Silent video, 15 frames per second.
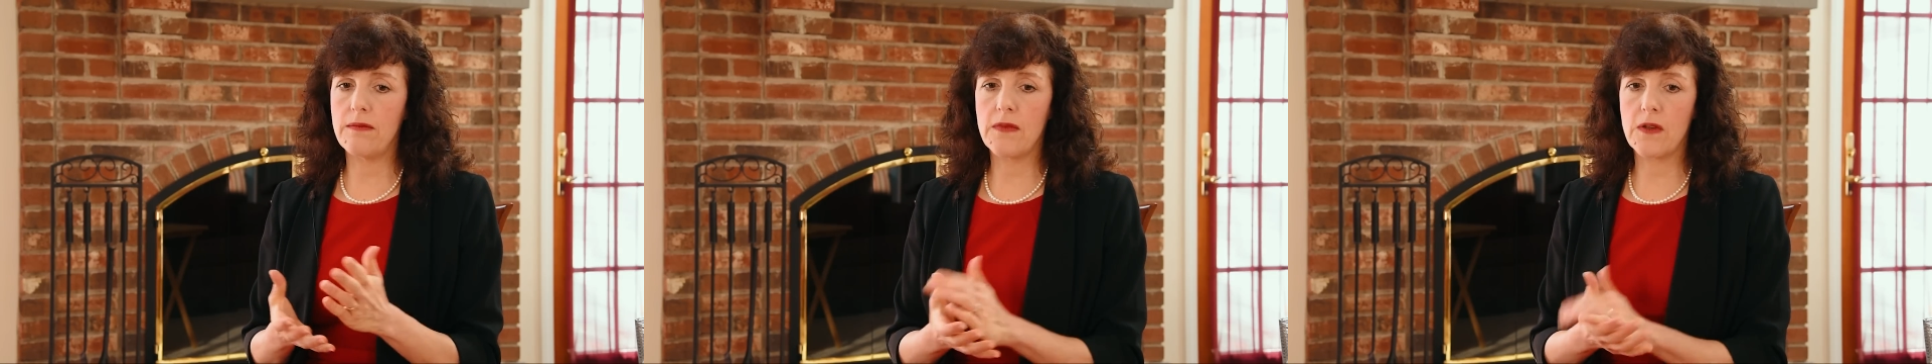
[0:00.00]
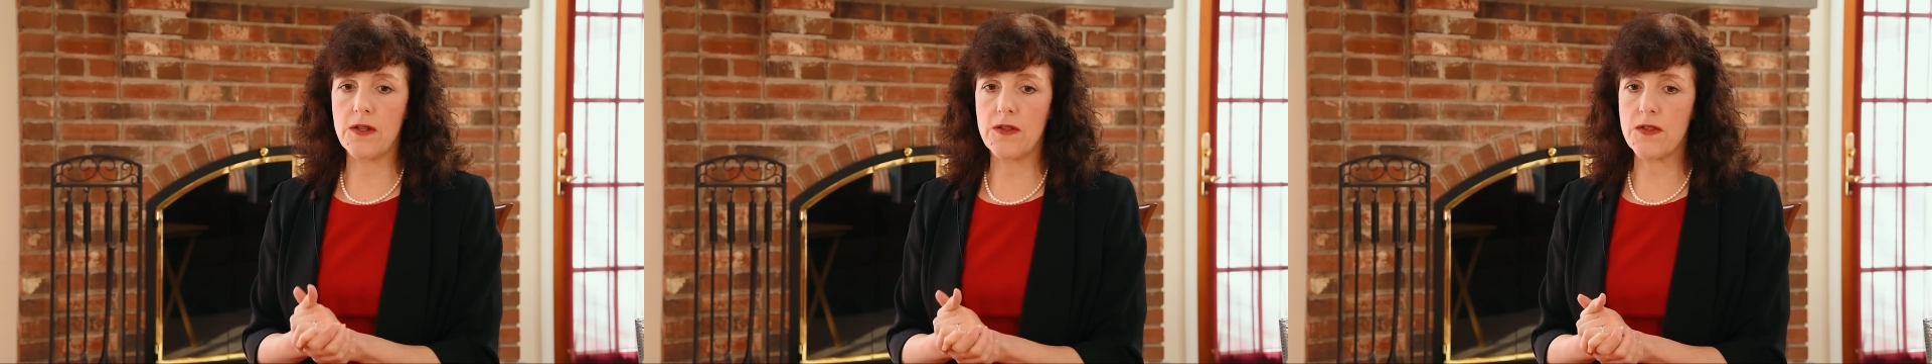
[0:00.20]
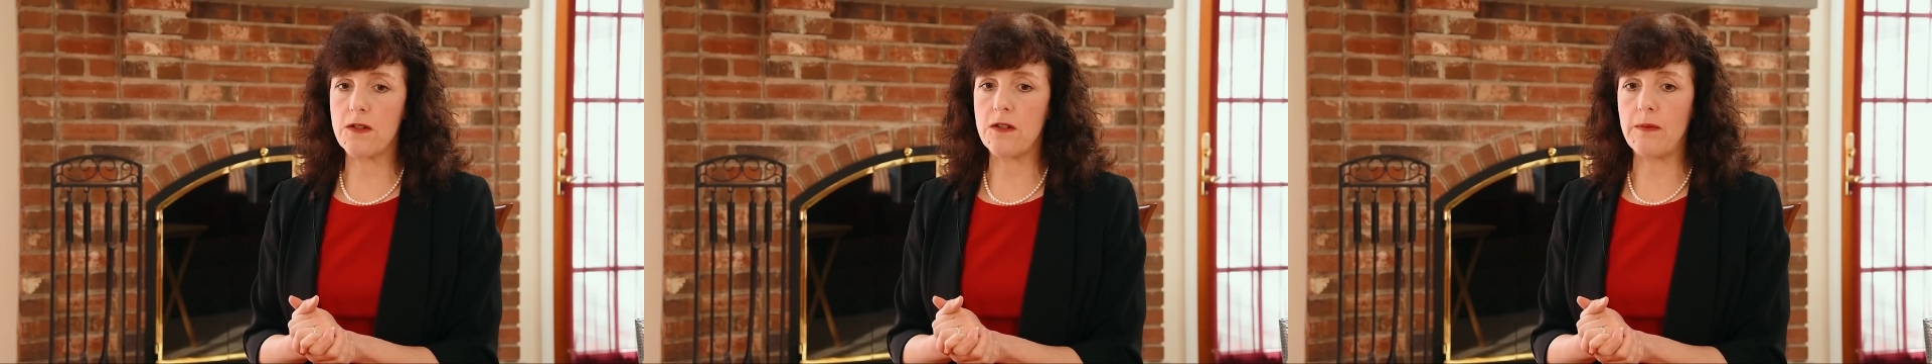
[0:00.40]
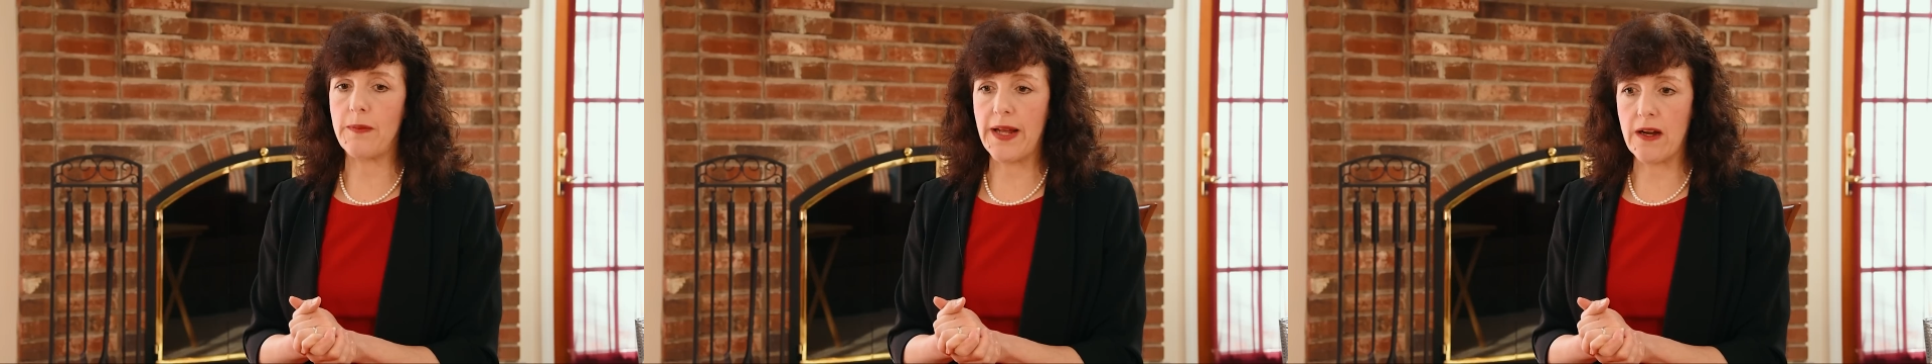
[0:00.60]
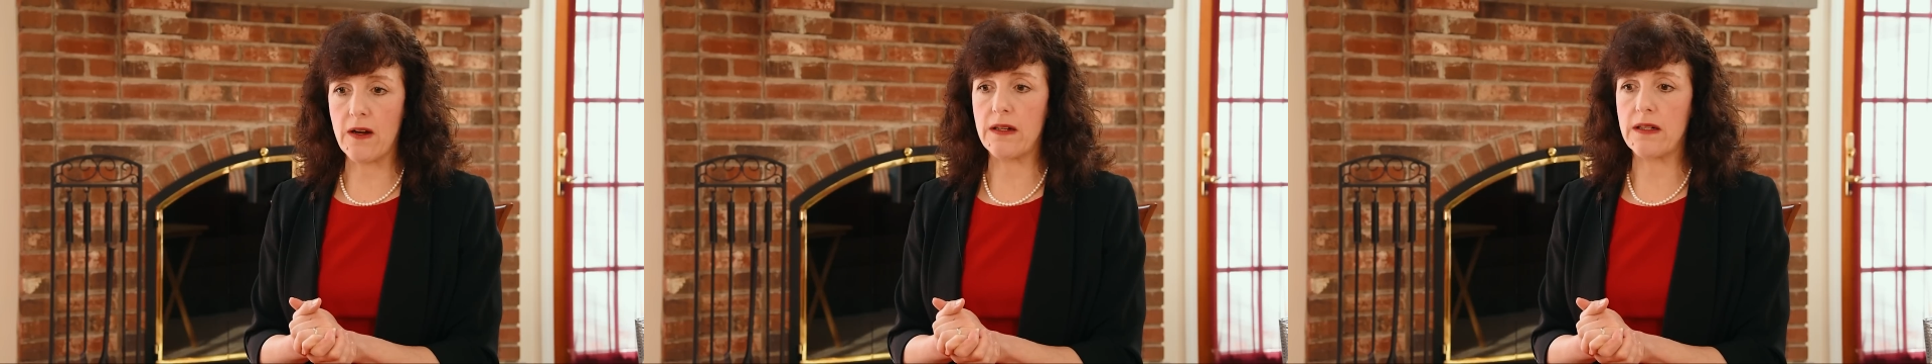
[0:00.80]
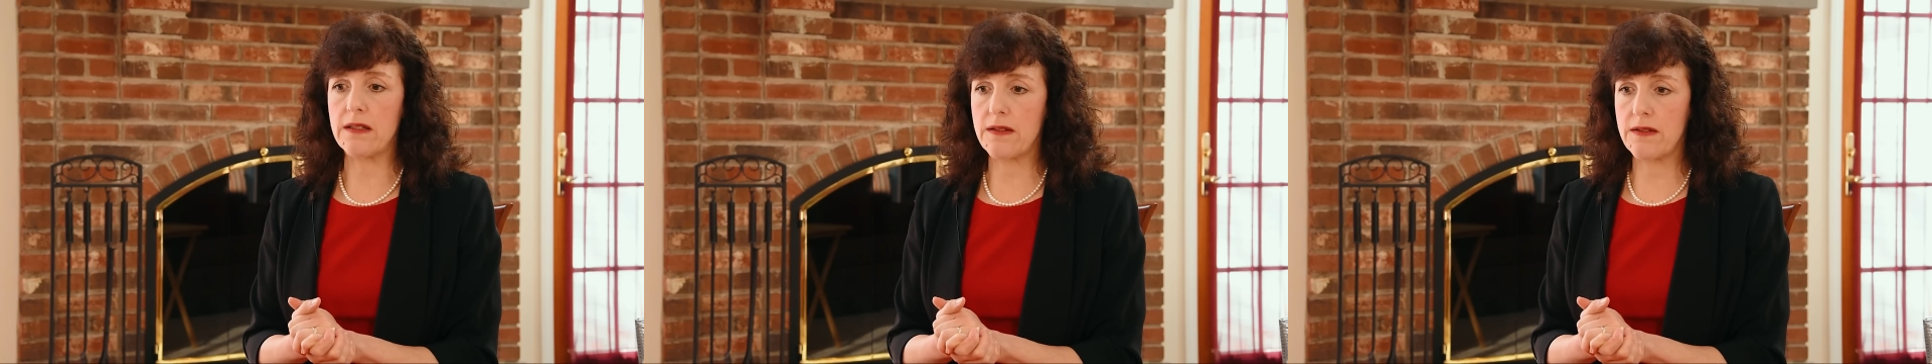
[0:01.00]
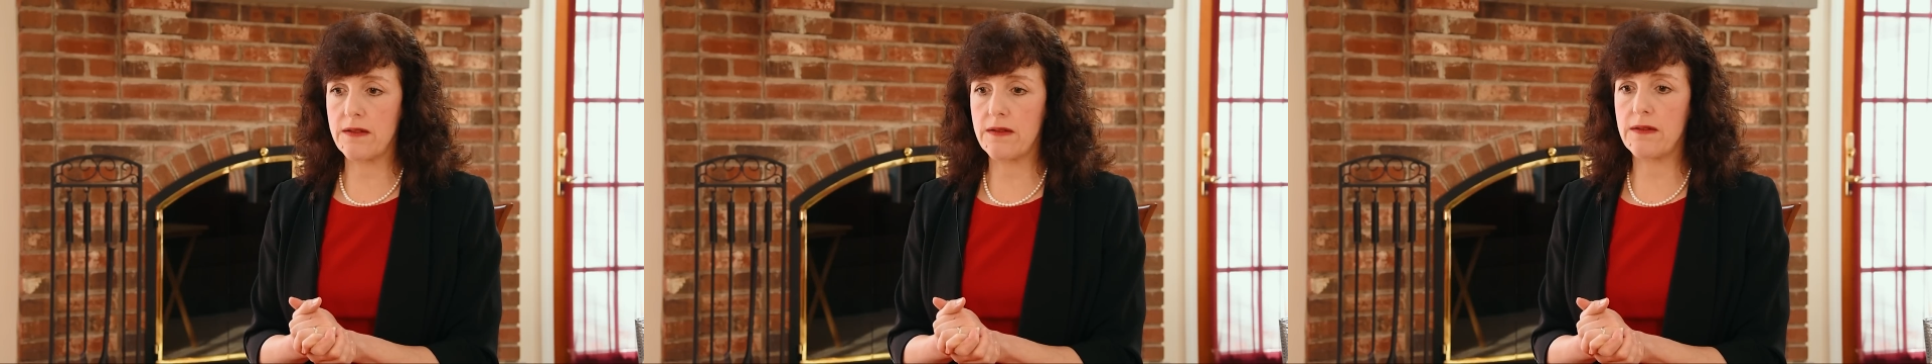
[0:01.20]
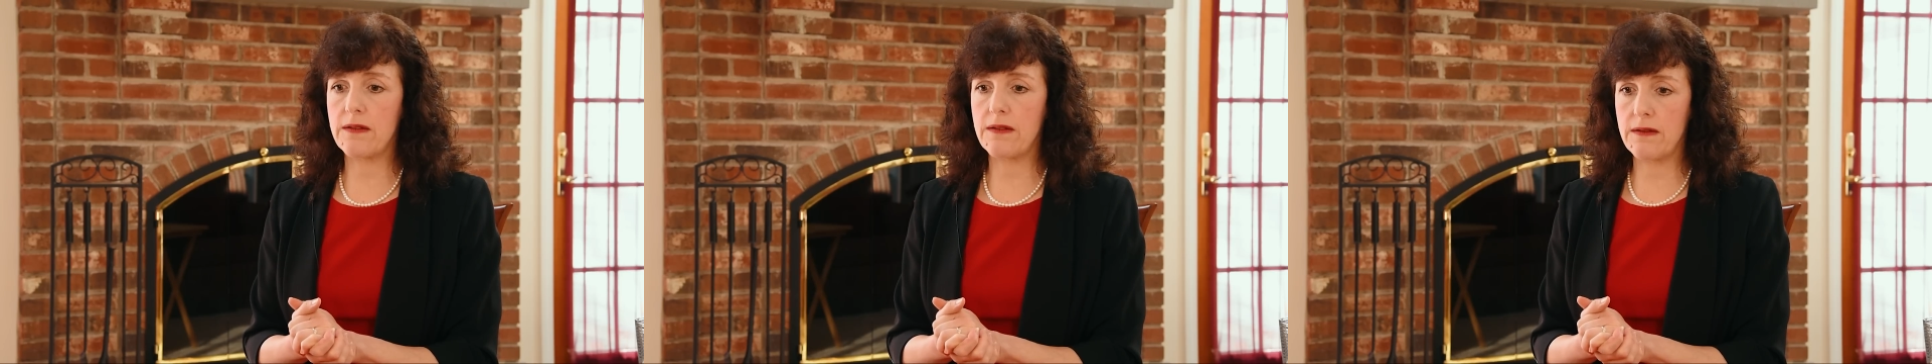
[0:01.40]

concerned parents